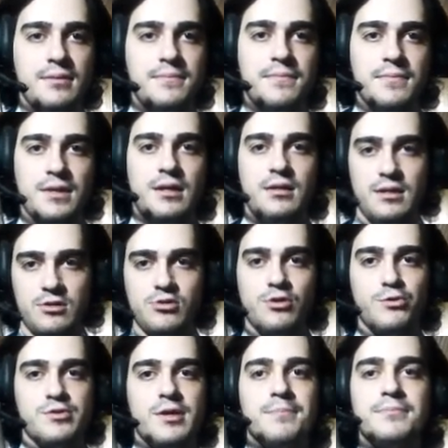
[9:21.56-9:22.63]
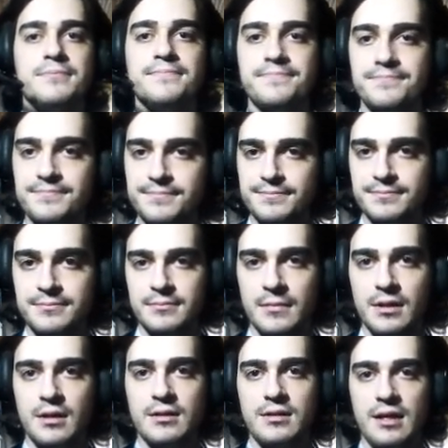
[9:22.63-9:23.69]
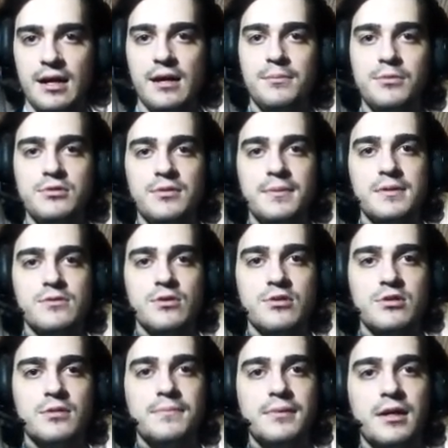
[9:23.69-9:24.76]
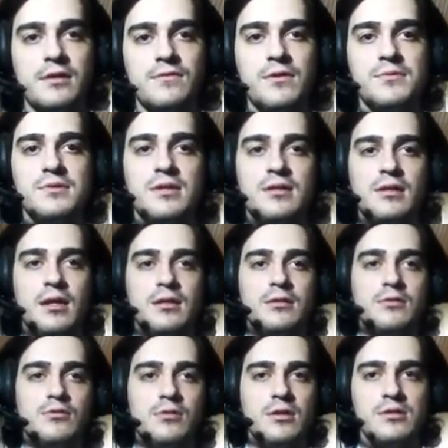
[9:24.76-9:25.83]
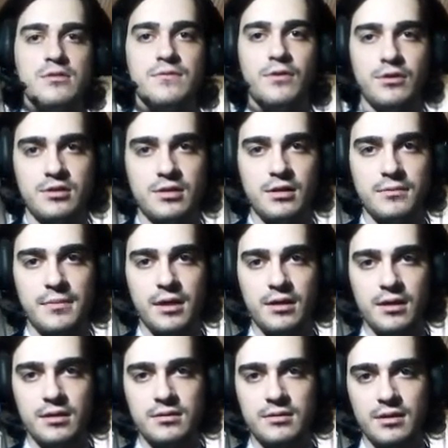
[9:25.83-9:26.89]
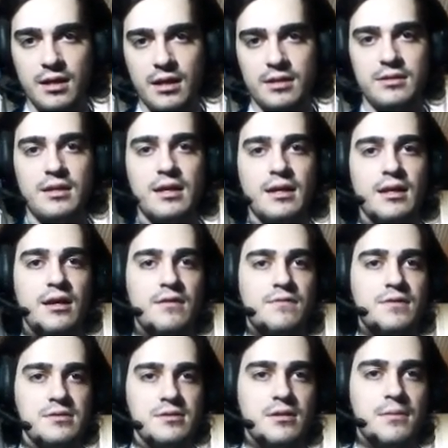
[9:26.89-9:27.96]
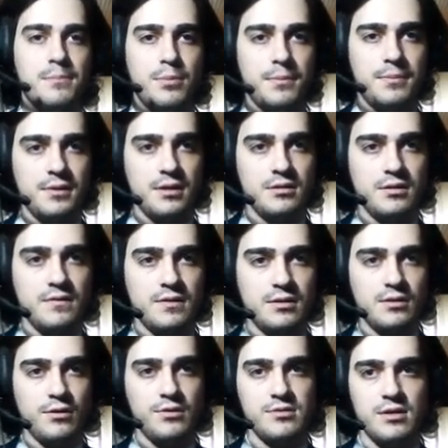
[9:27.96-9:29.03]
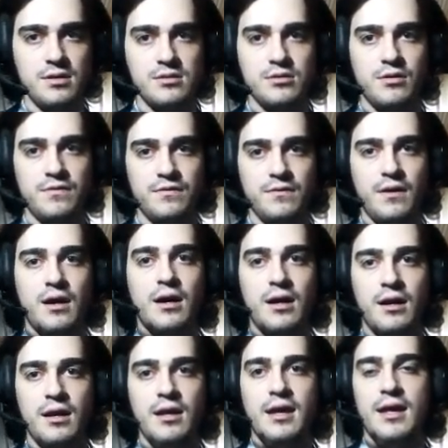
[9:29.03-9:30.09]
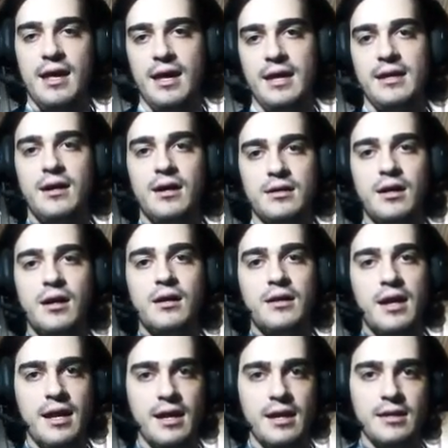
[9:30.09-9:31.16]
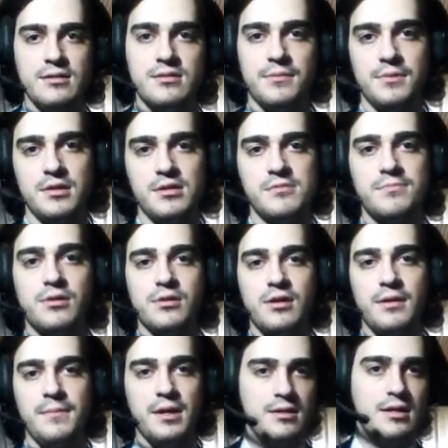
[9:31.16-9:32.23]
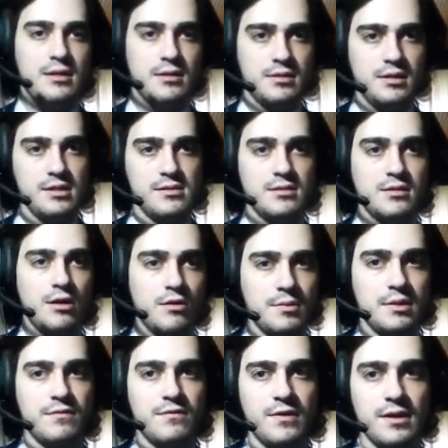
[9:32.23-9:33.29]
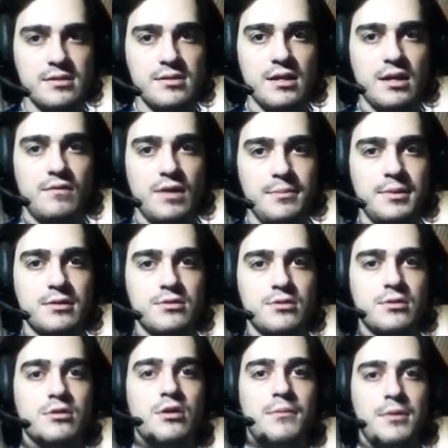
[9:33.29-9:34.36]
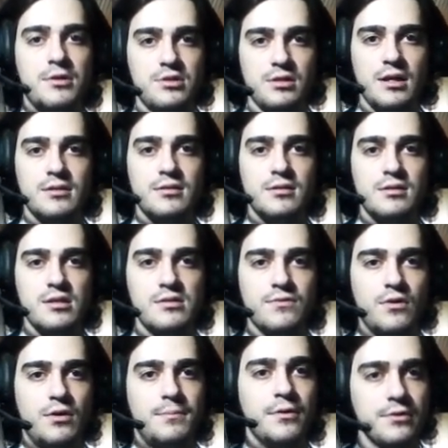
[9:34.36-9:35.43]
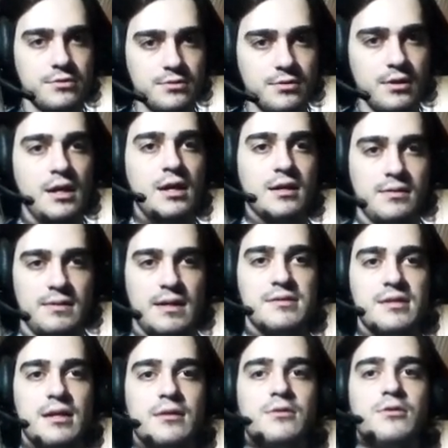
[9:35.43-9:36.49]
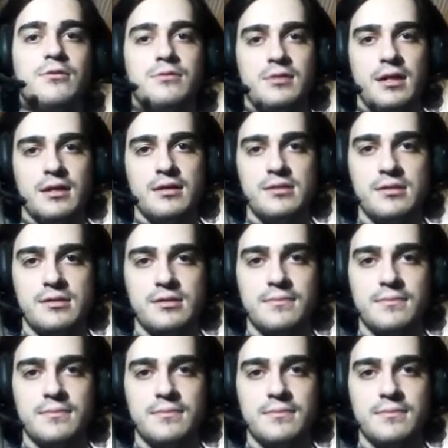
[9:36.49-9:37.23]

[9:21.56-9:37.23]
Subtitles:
and it shows up. There are multiple social platforms dedicated to this vertical market, and they have risen in popularity with the onset of ARRA stimulus program and increased government funds available to commercial entities for both grants and contracts.